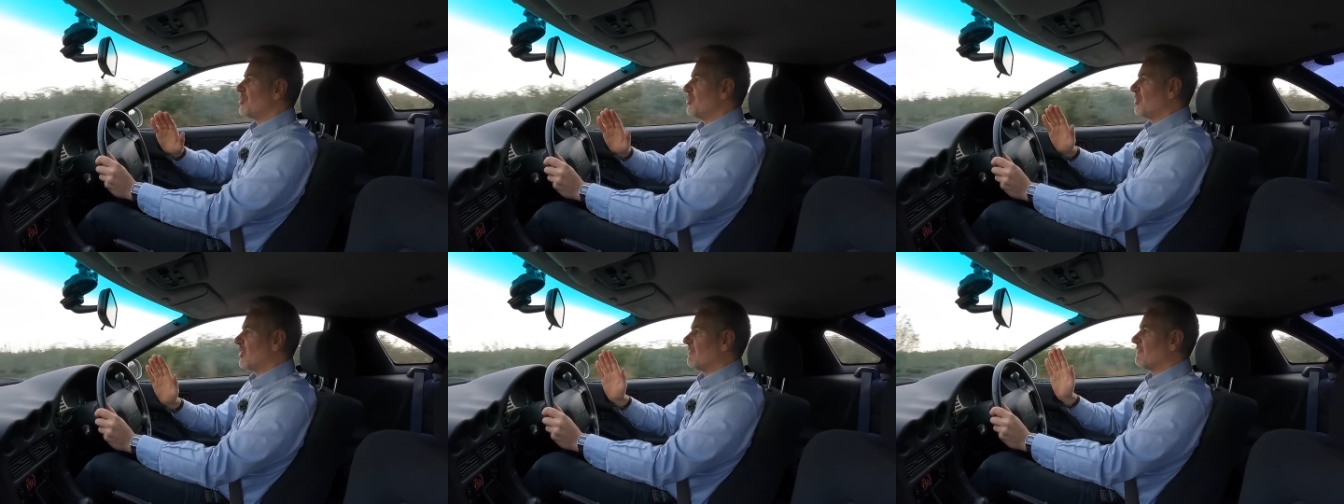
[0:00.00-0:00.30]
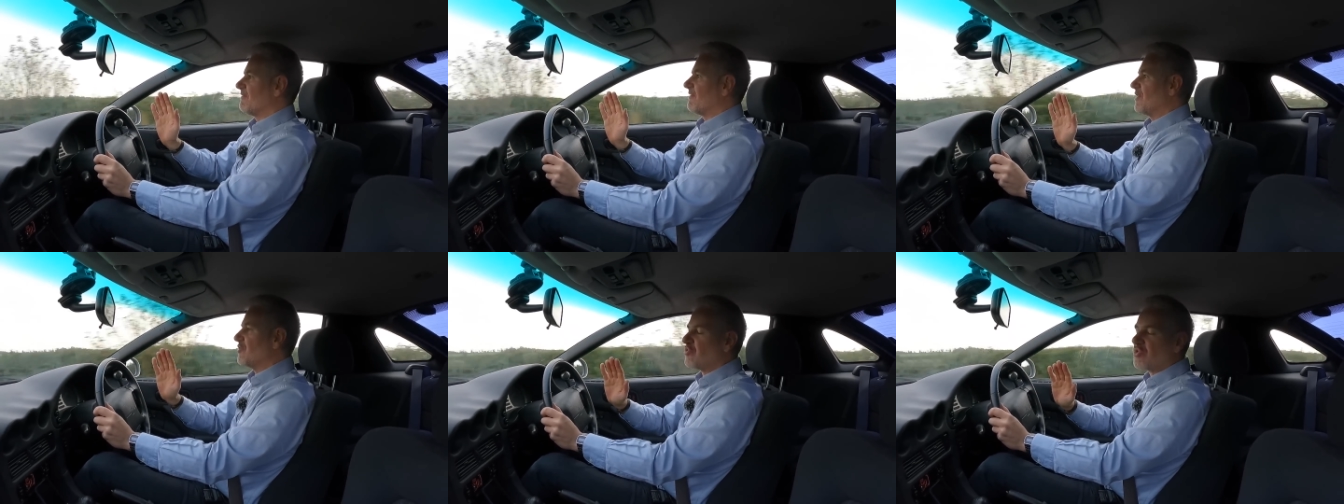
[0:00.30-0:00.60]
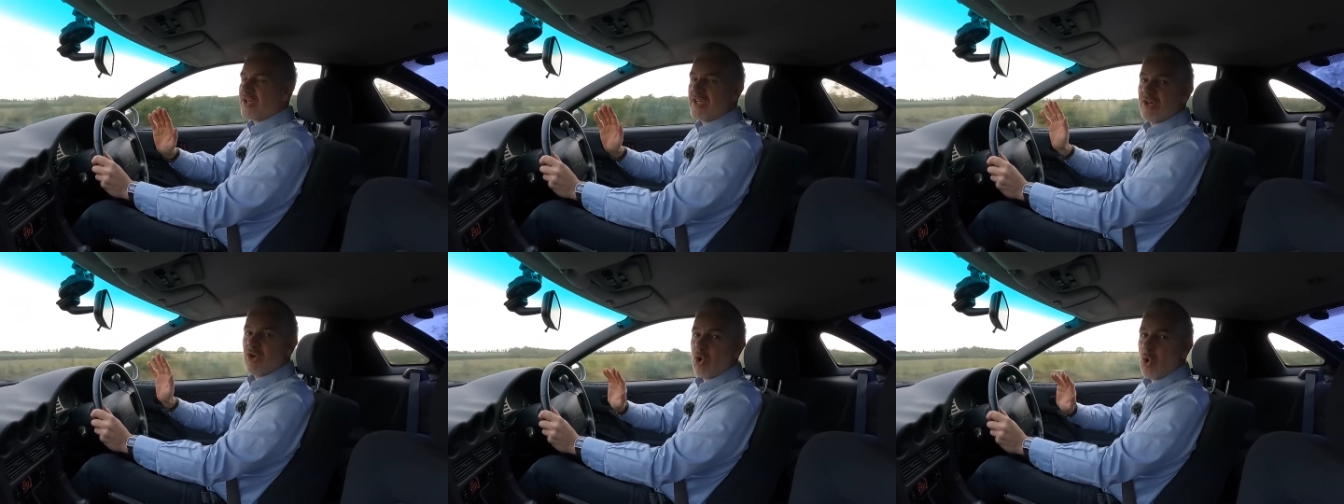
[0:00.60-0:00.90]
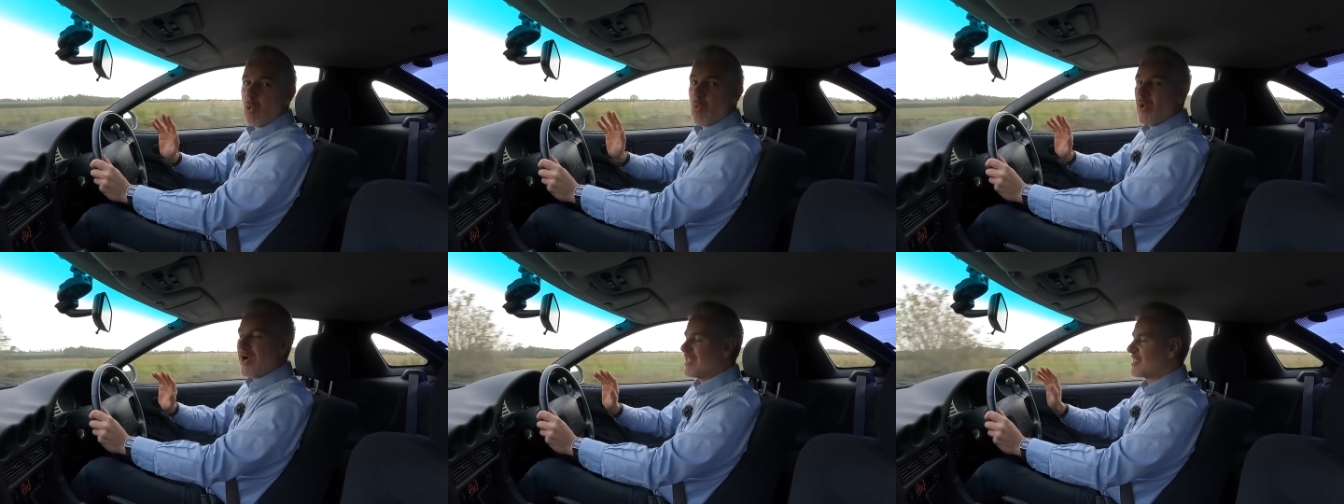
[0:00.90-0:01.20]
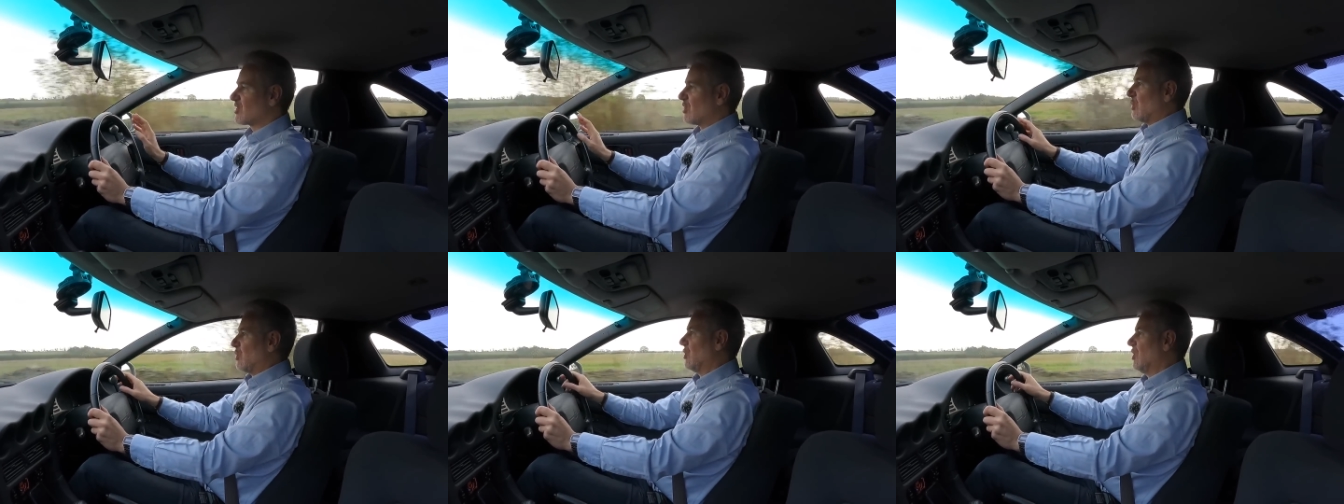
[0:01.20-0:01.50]
You can feel the little
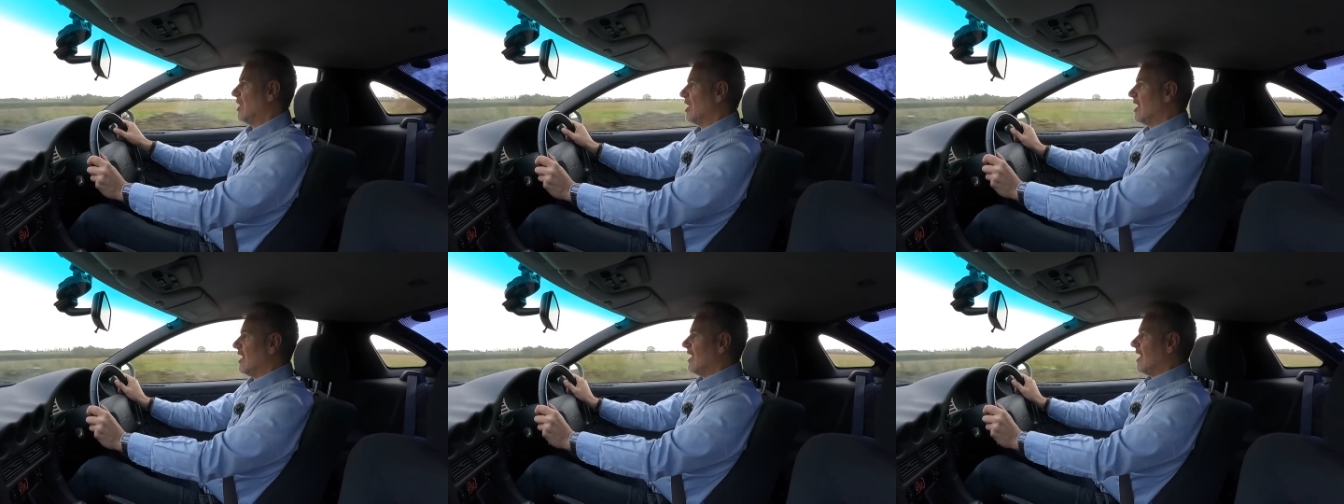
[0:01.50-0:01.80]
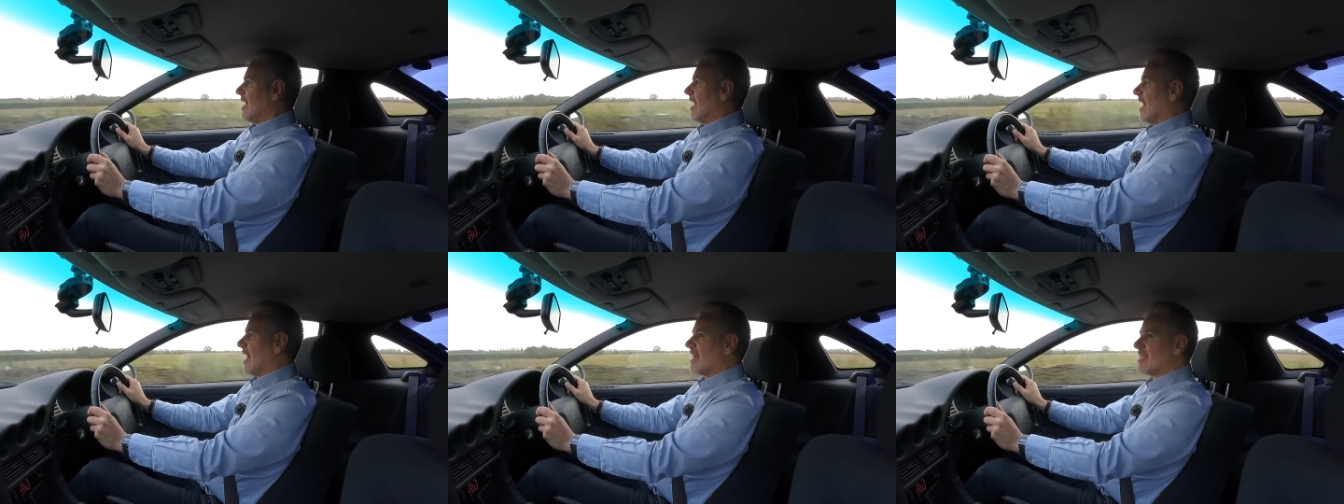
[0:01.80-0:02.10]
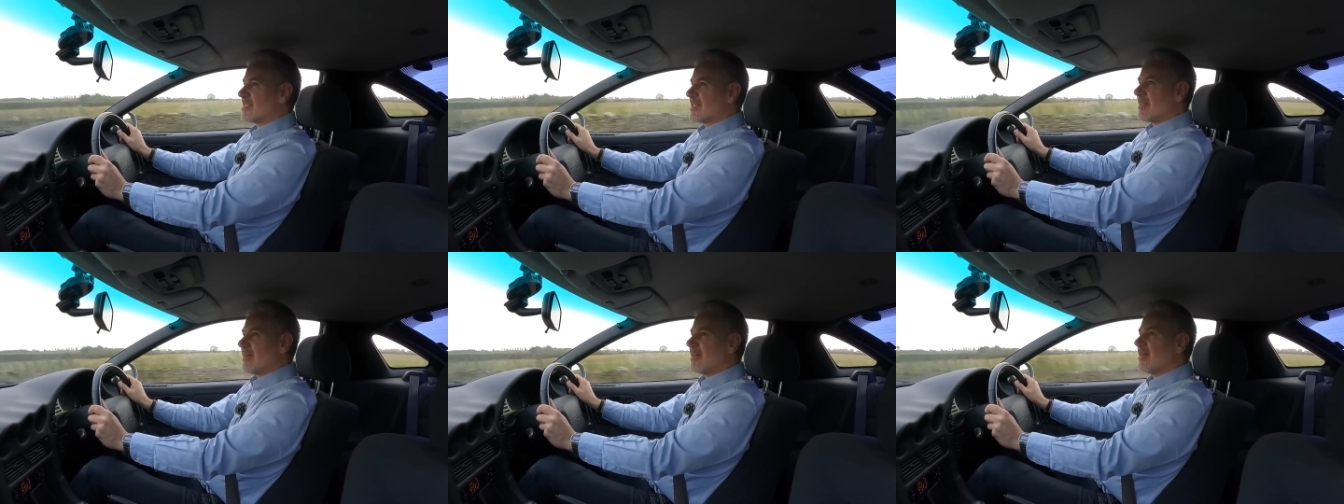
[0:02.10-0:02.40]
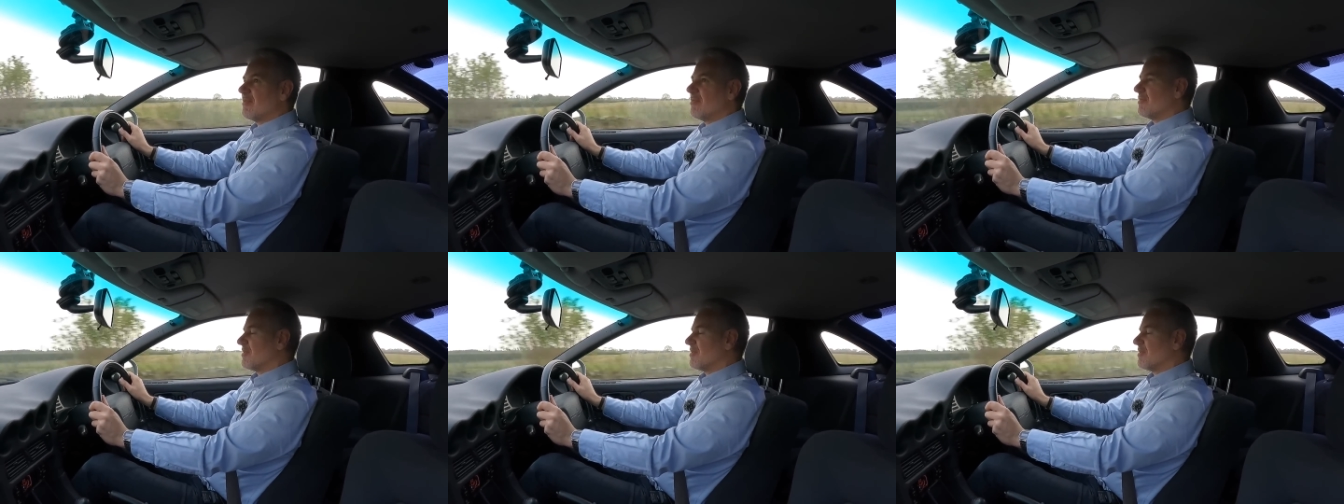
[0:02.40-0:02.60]
whistle as the